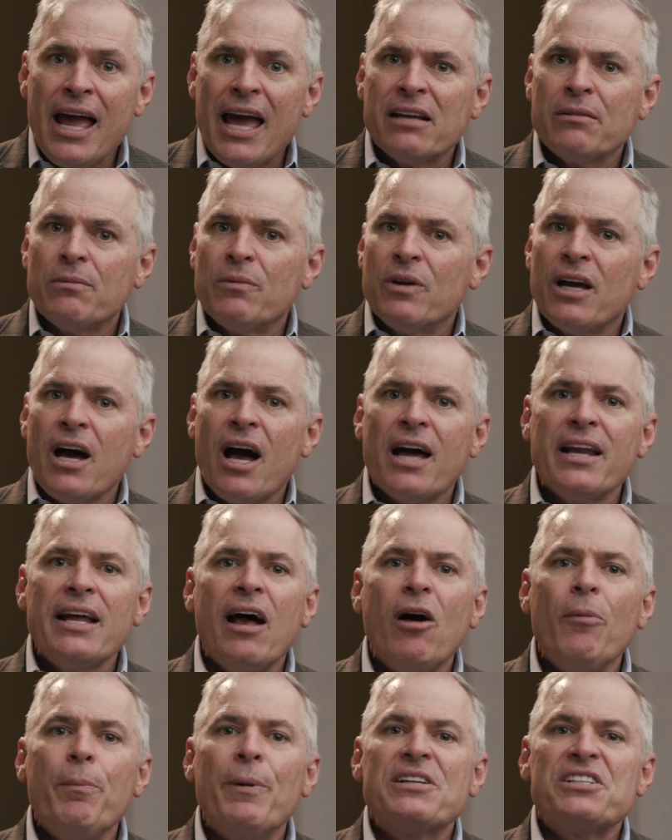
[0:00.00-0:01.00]
And God
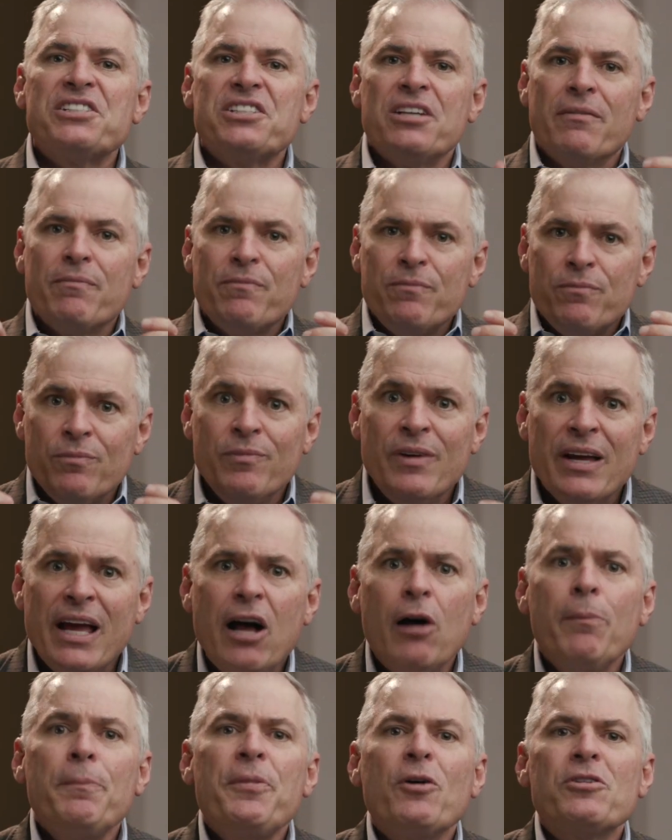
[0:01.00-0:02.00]
help us to
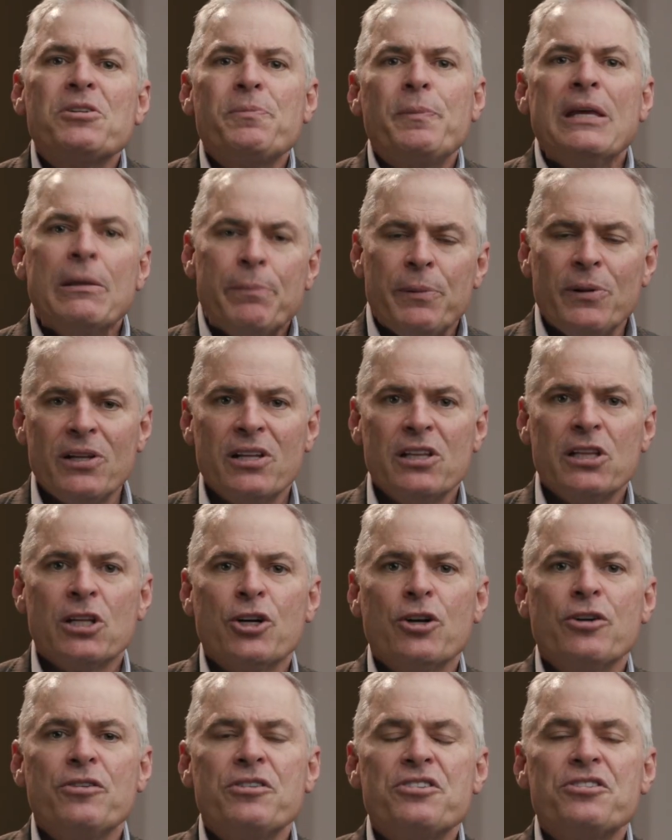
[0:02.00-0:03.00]
help those people
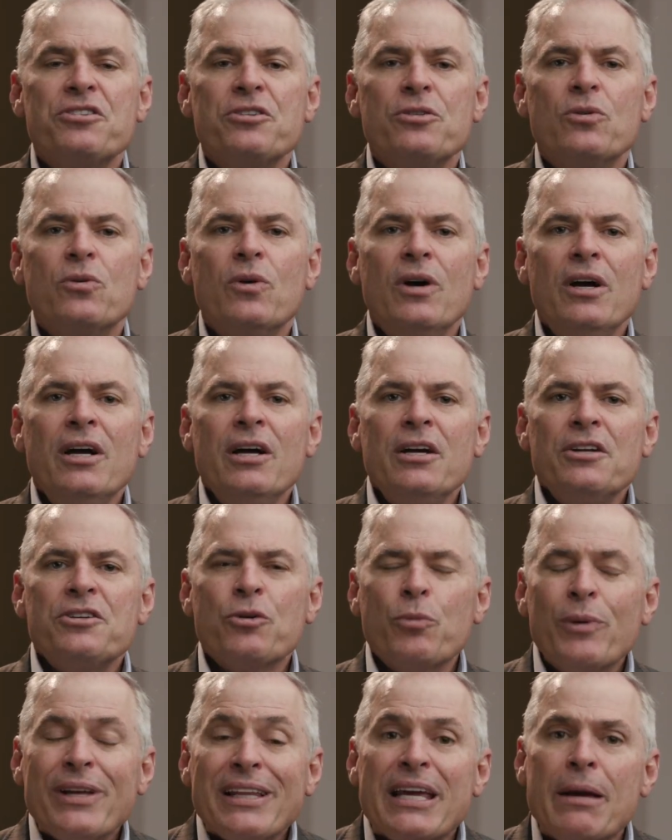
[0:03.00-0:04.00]
learn to,
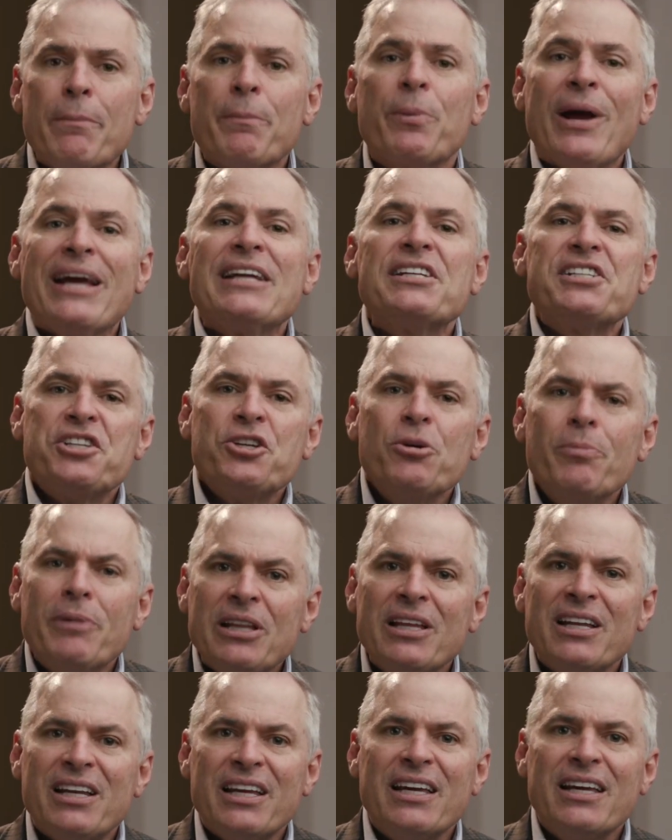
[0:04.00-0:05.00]
to really embrace
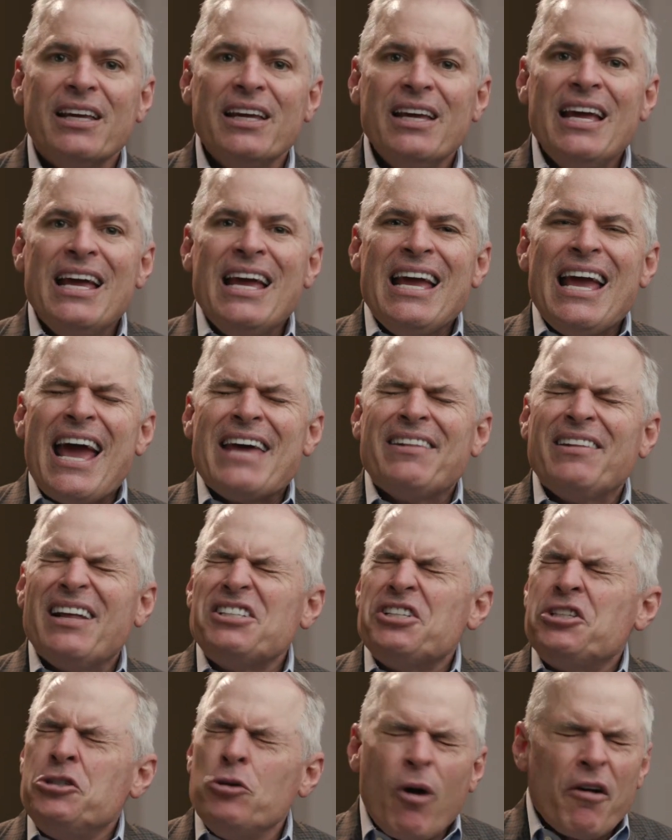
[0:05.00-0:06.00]
humility. And
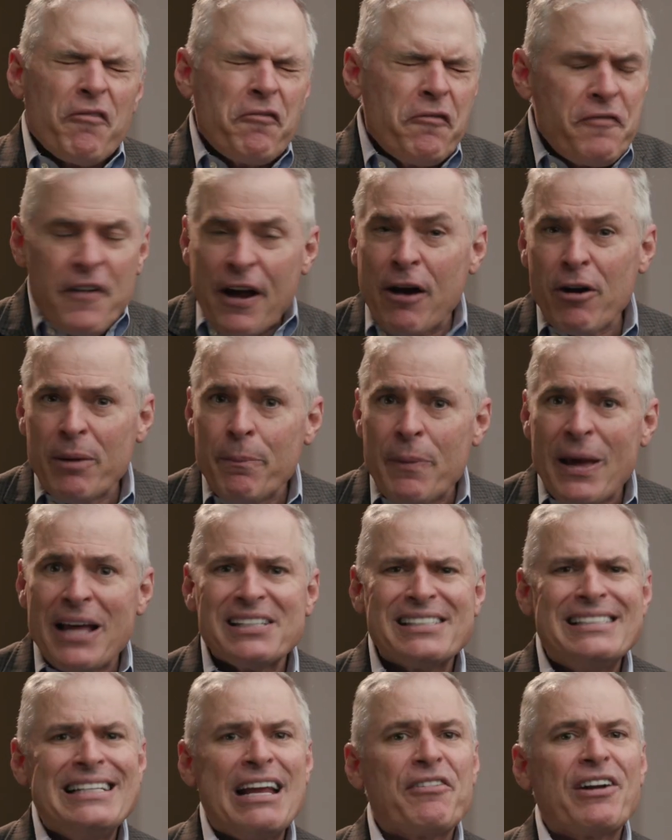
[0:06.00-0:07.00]
let's do our very
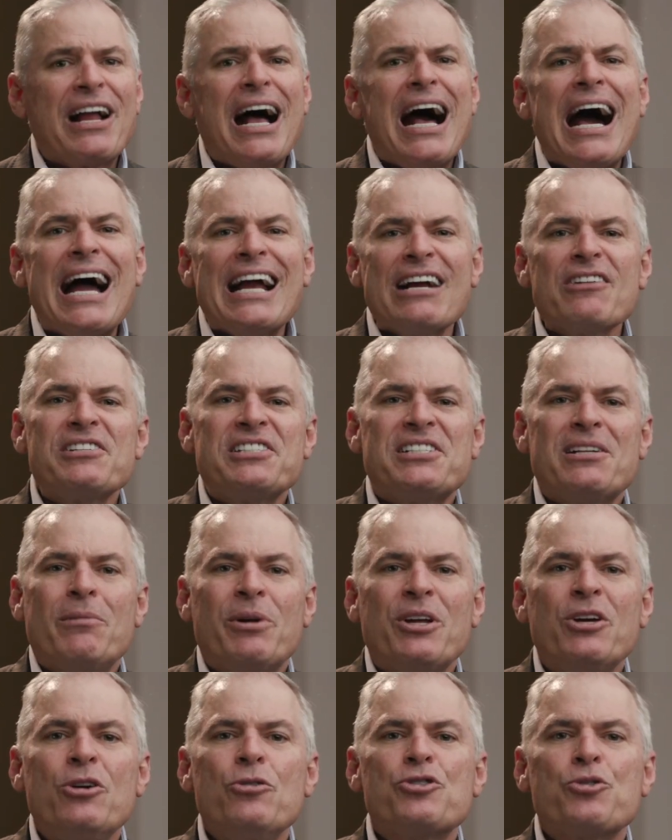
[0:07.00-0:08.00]
best never to hire
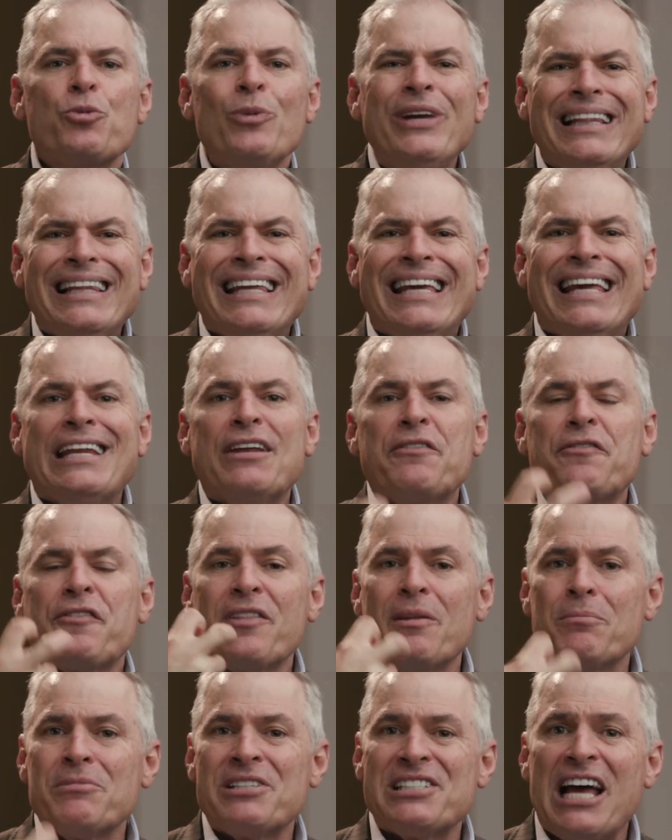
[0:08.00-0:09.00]
somebody who's really in it
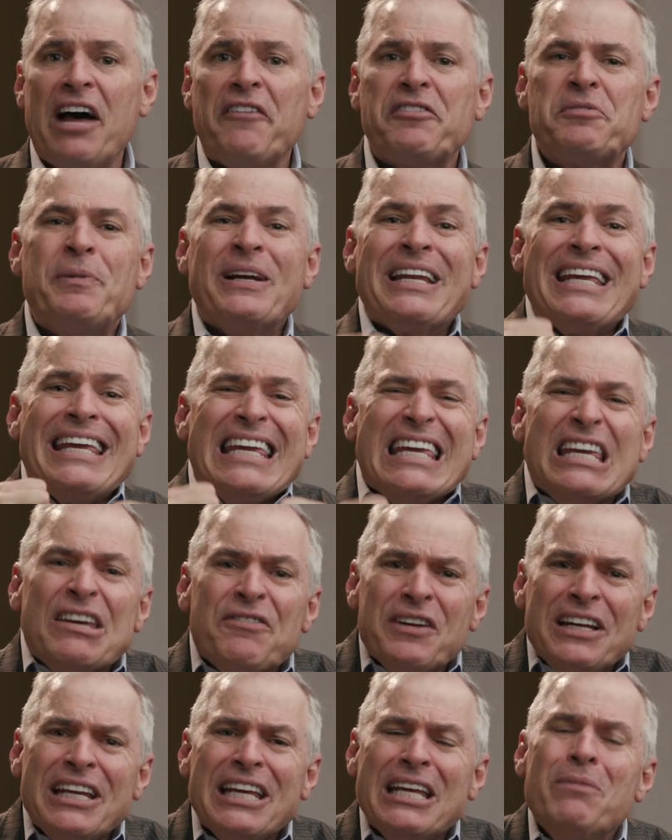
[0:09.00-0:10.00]
for themselves. But
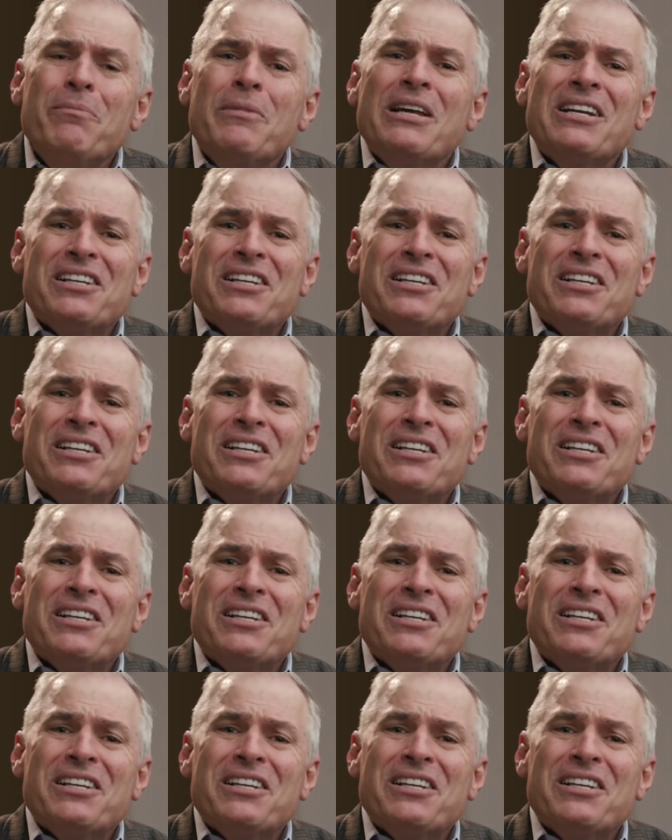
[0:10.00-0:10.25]
even in